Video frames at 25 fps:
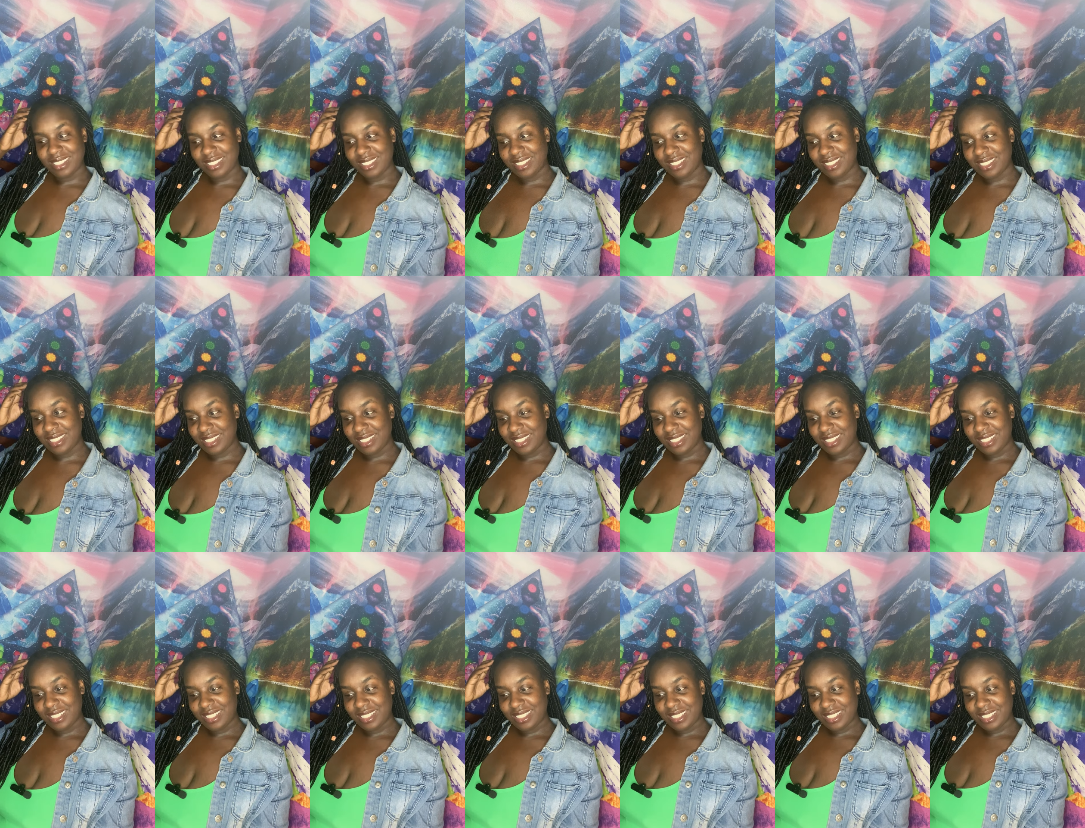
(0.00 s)

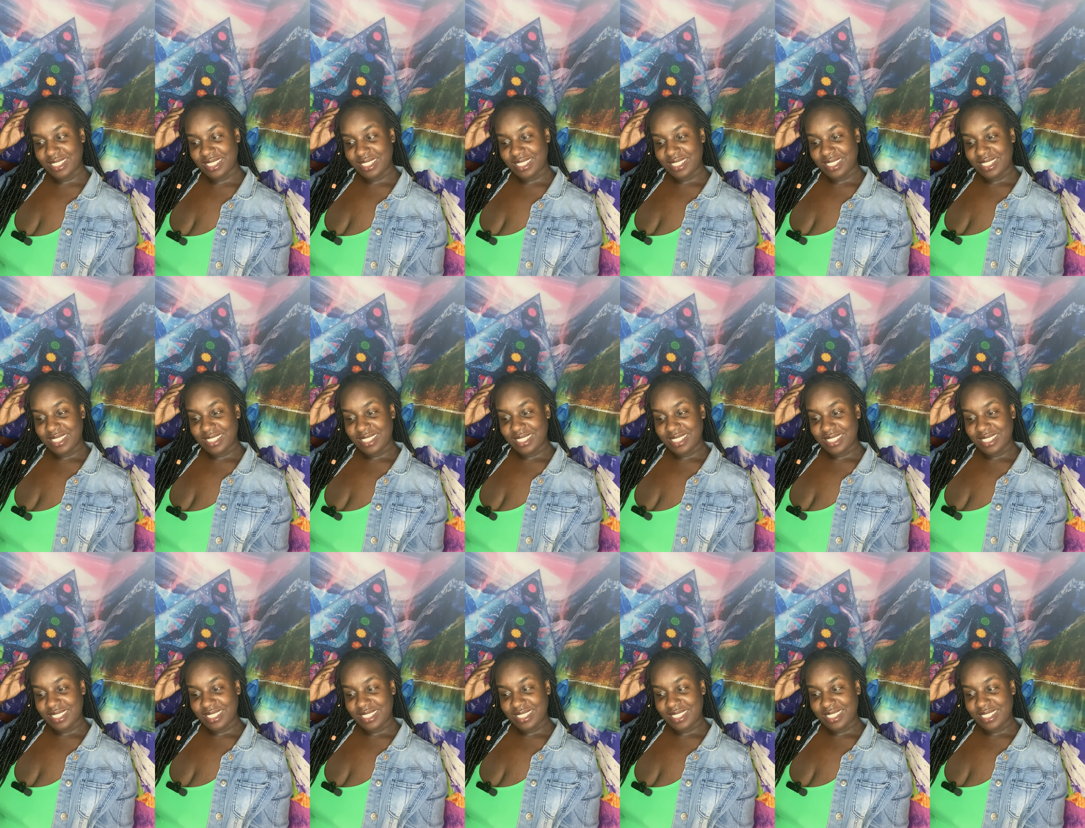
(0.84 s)

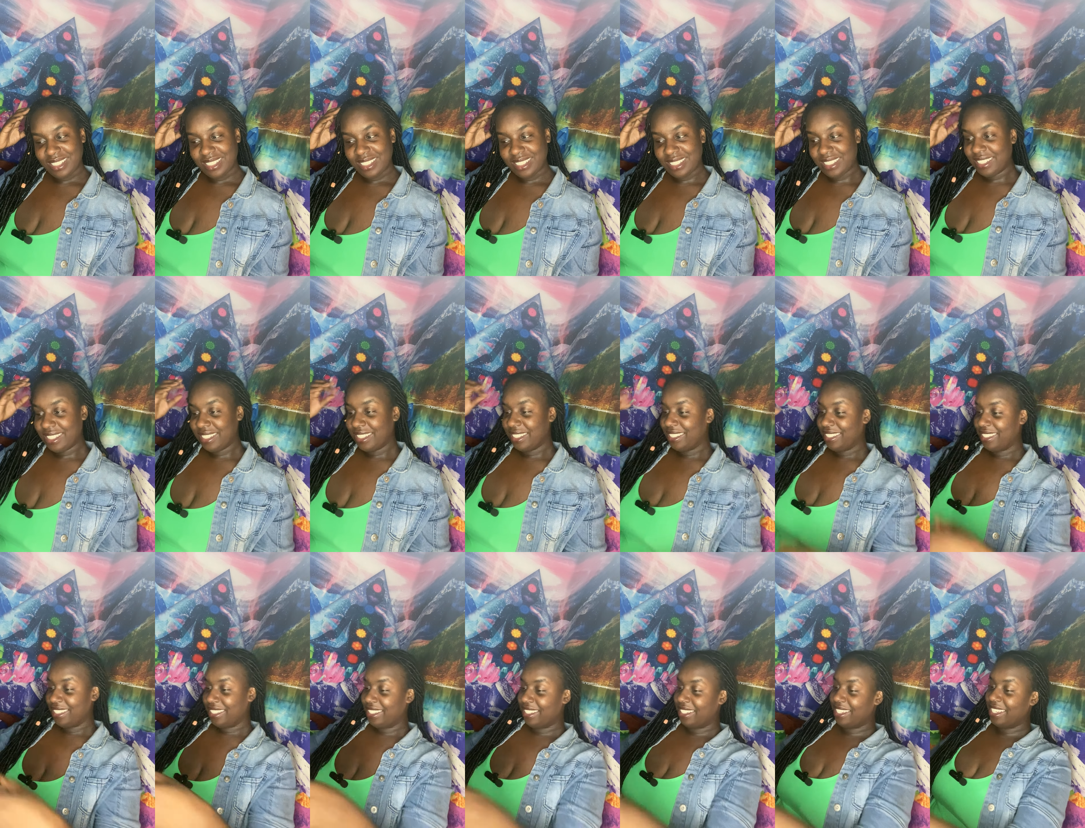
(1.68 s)

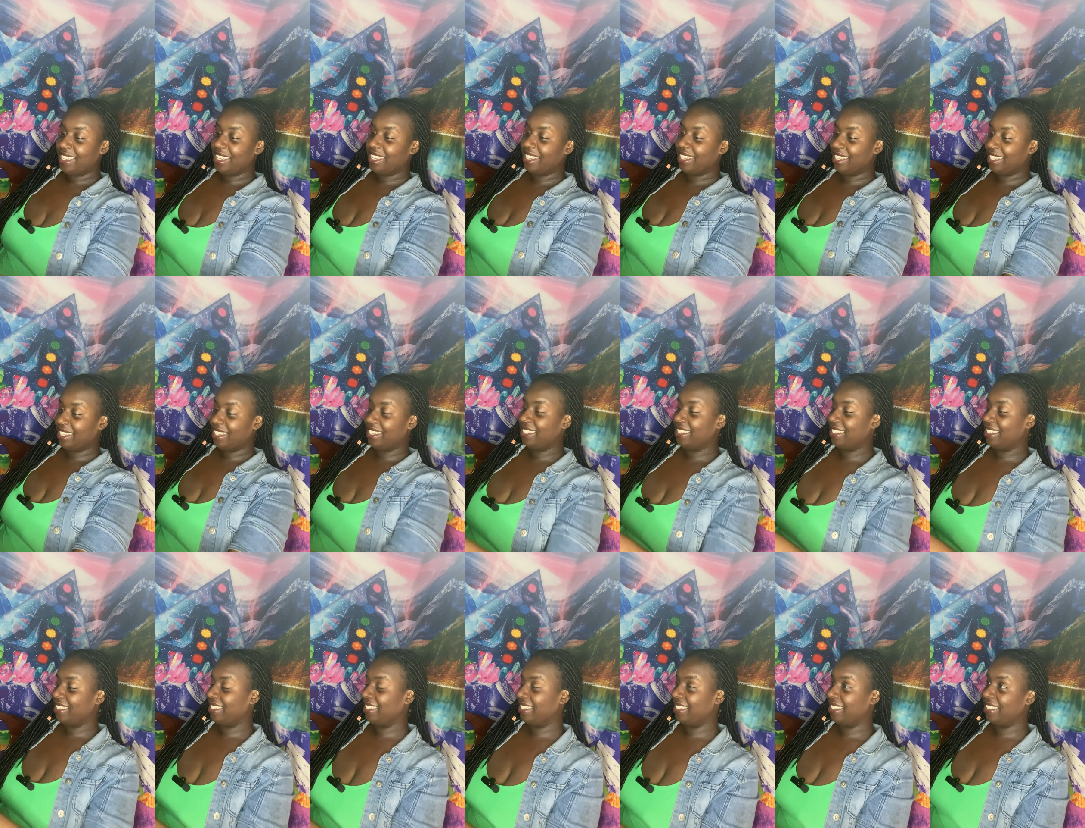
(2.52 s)

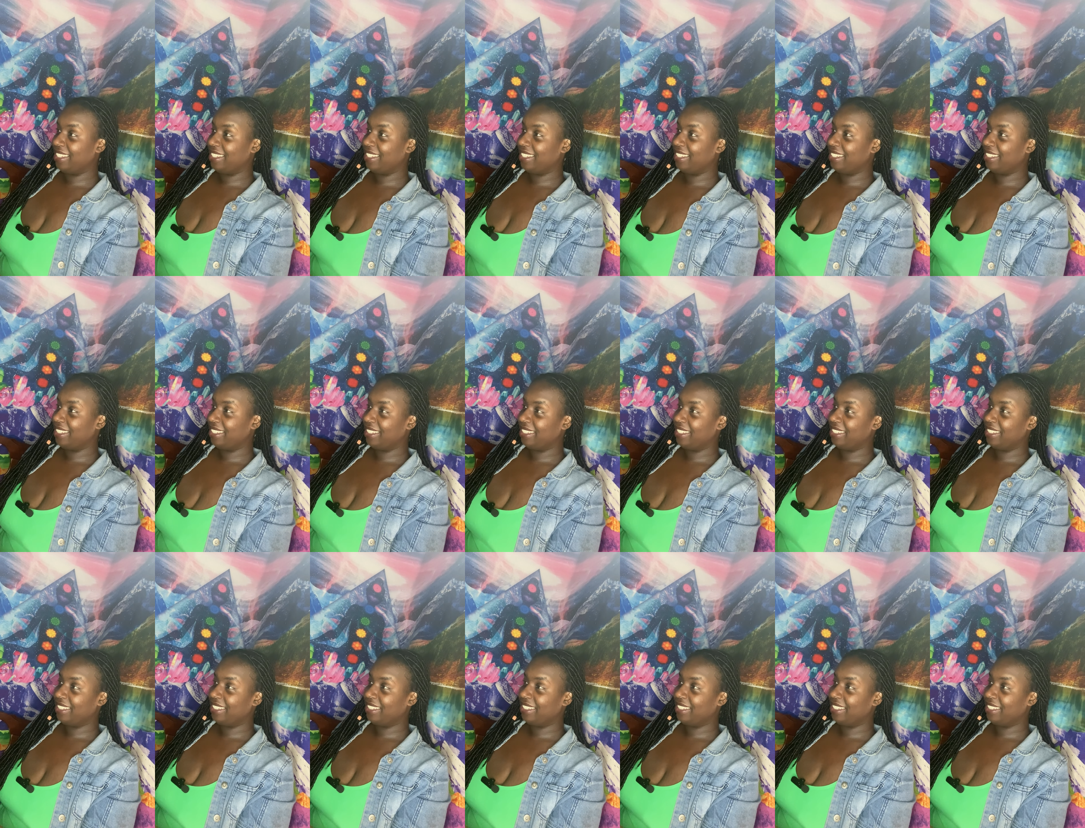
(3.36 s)
(silence)